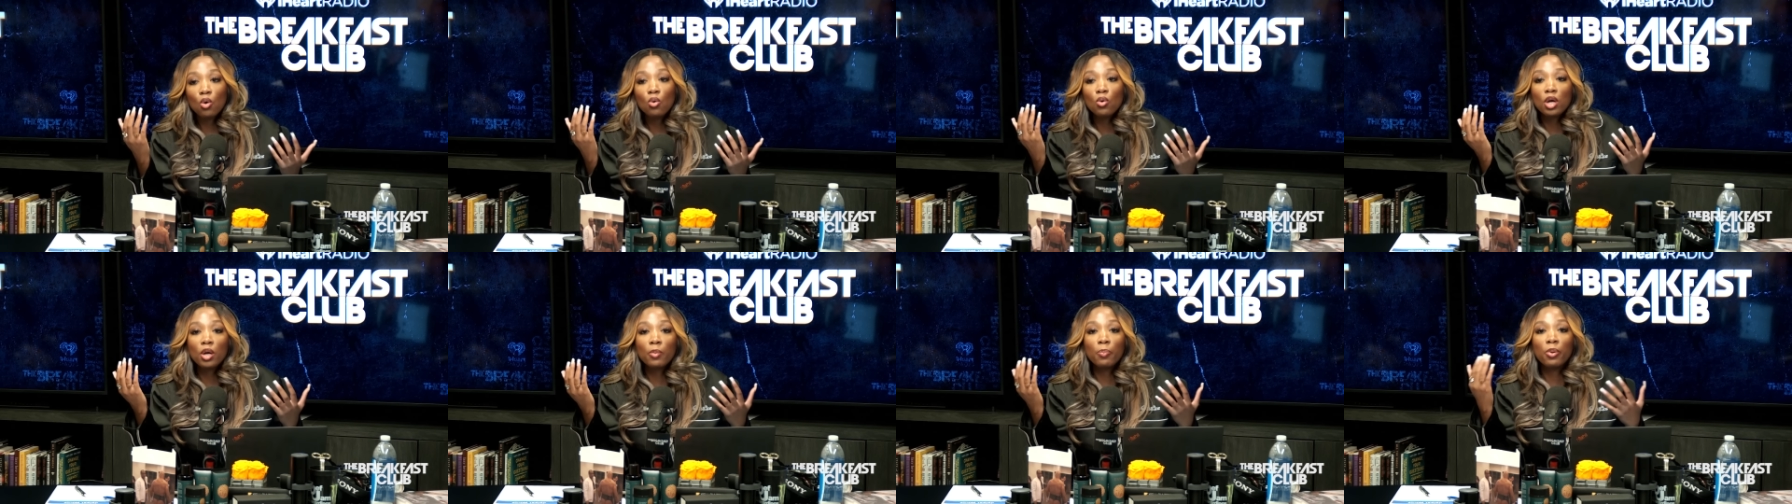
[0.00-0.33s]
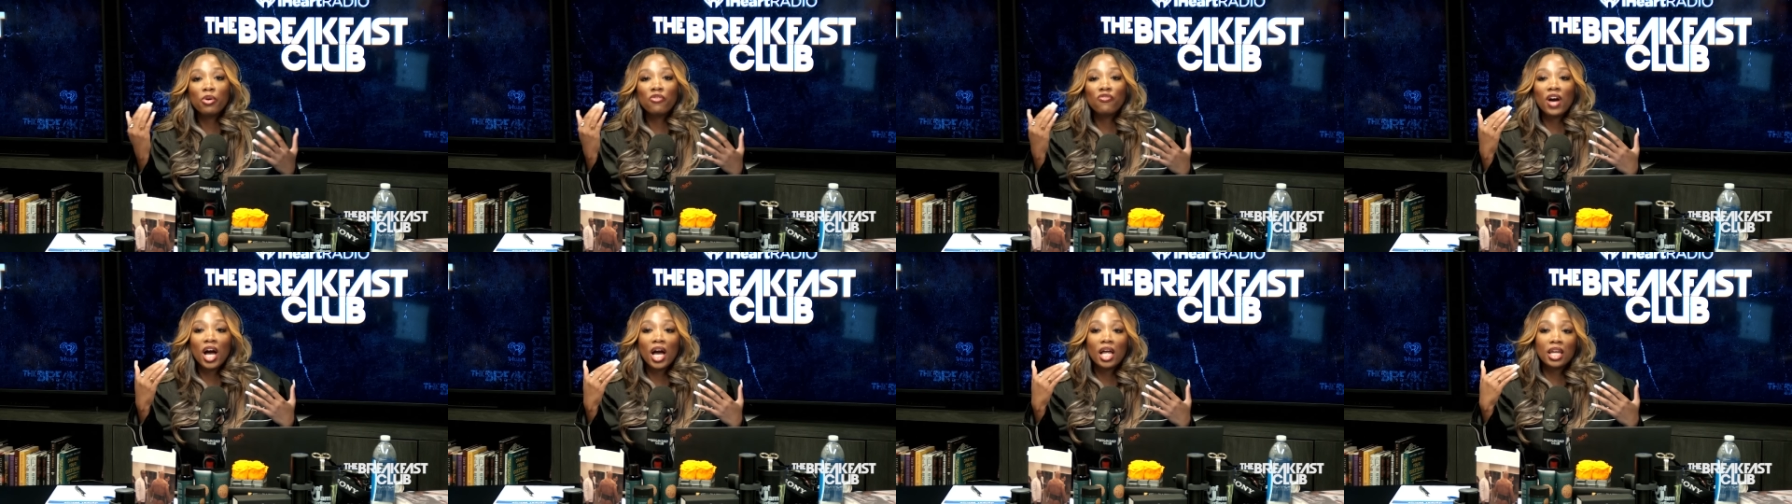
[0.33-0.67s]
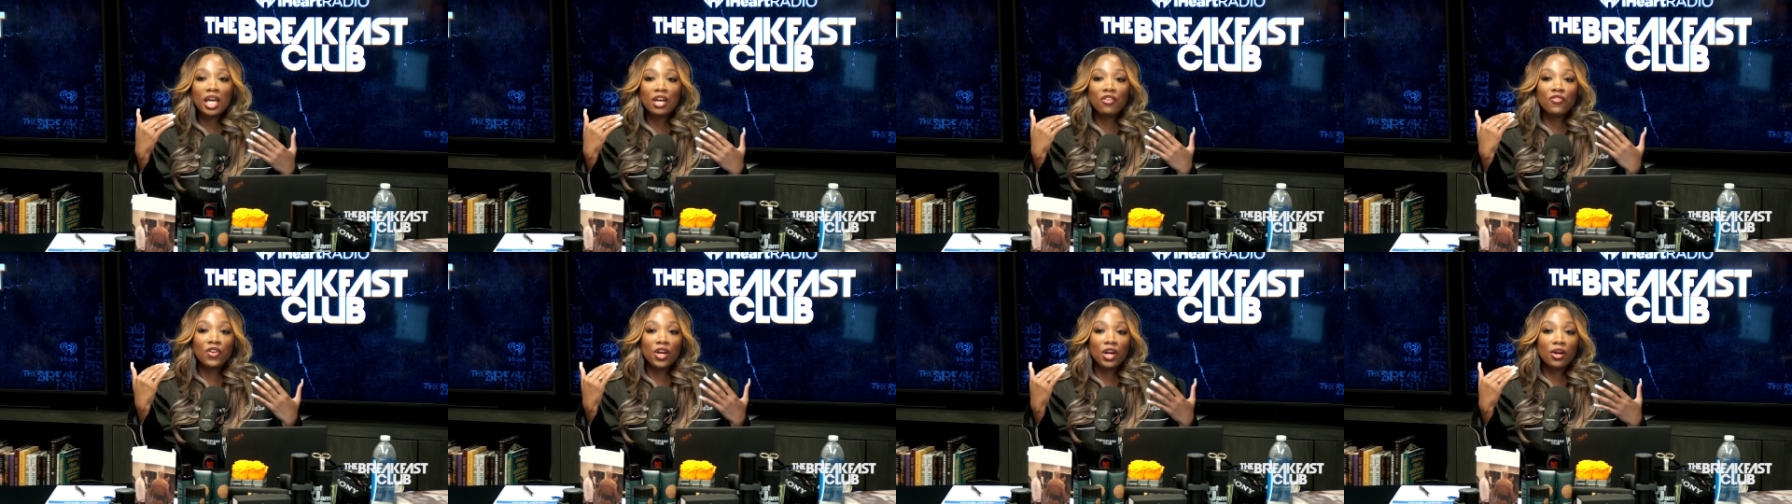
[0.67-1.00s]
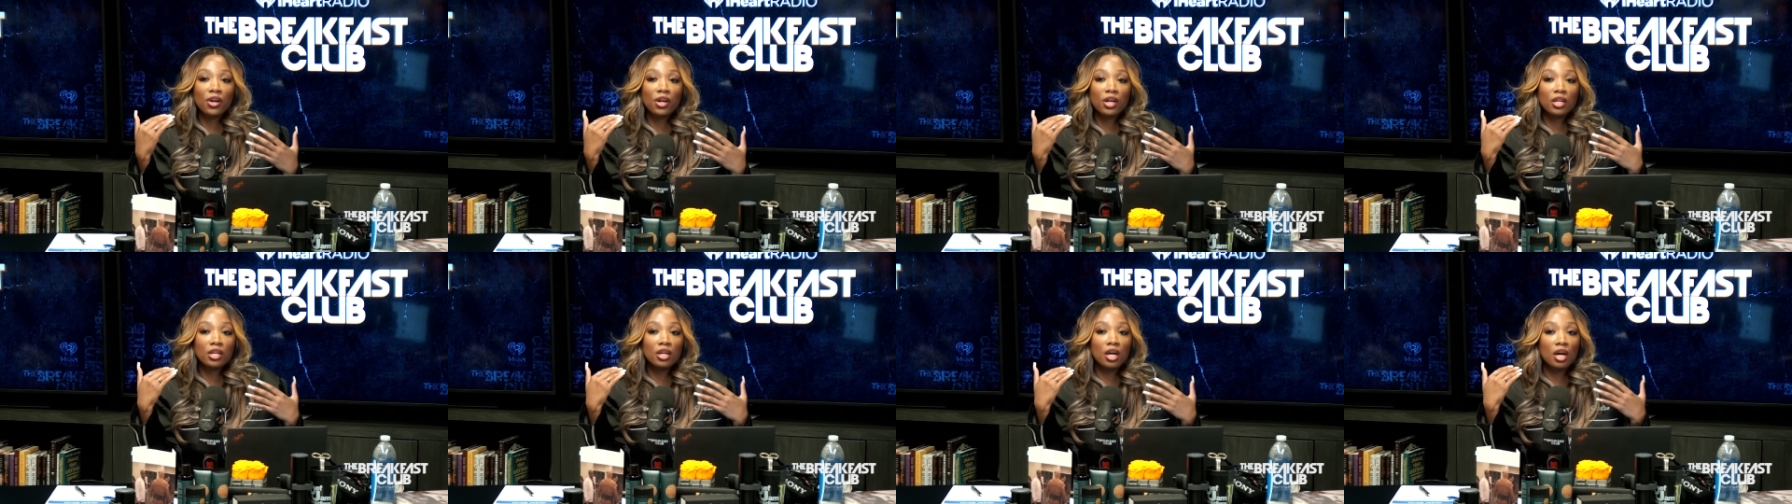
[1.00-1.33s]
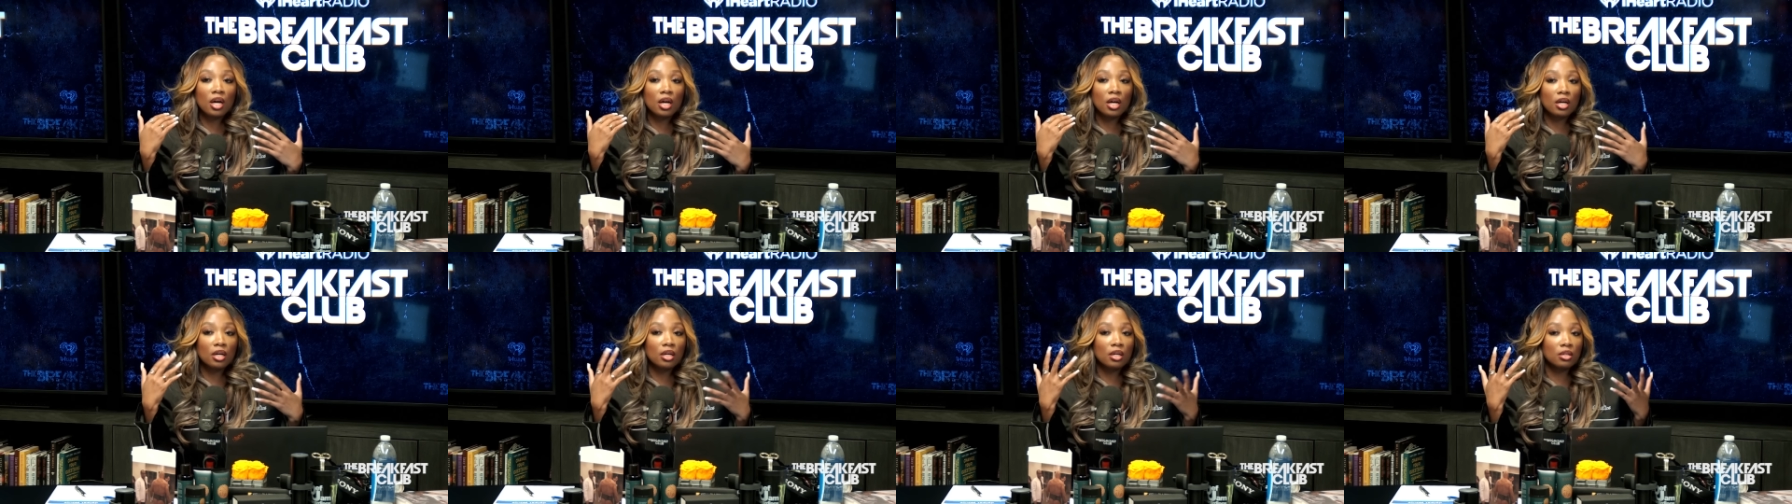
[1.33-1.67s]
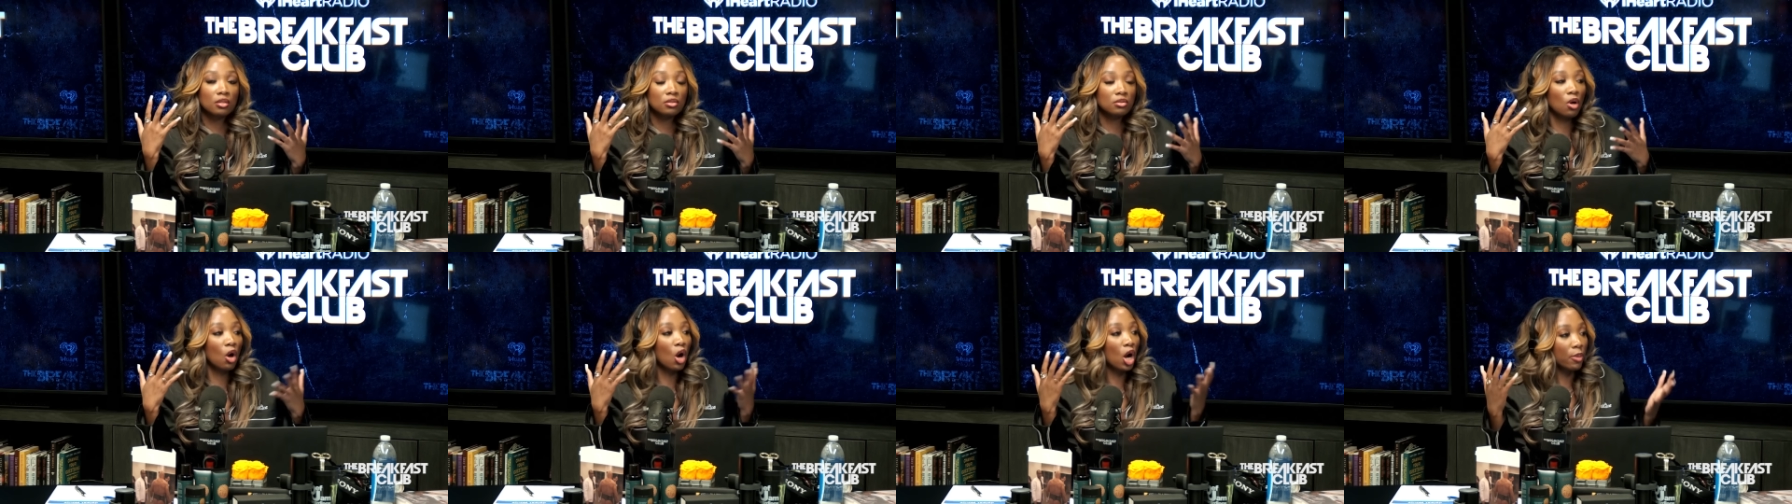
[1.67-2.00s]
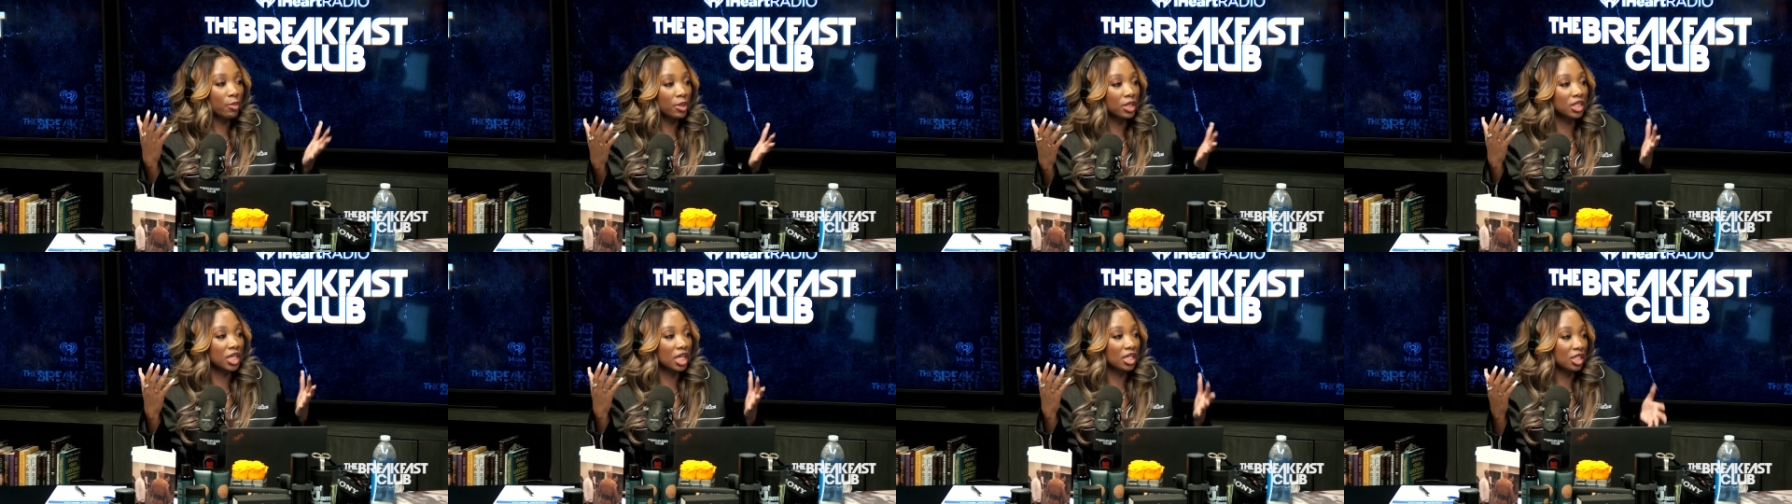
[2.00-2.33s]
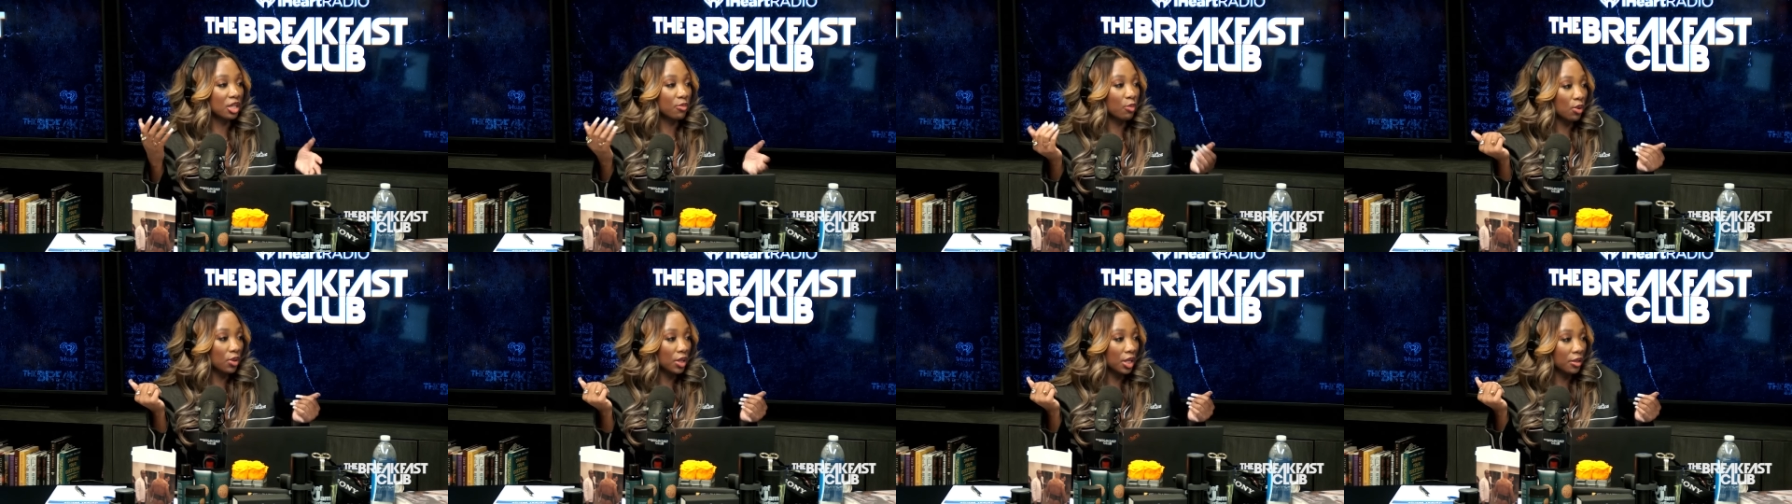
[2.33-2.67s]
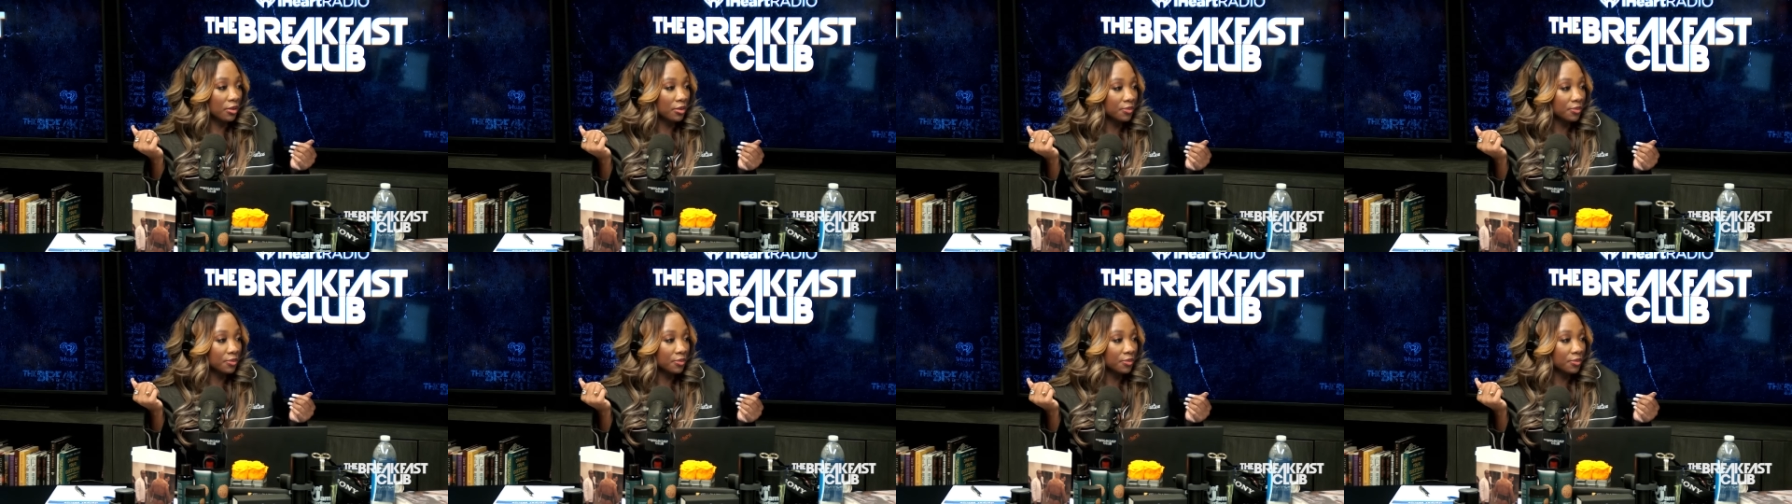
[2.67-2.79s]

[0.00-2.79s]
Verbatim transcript: who could provide like very uh, harming testimony.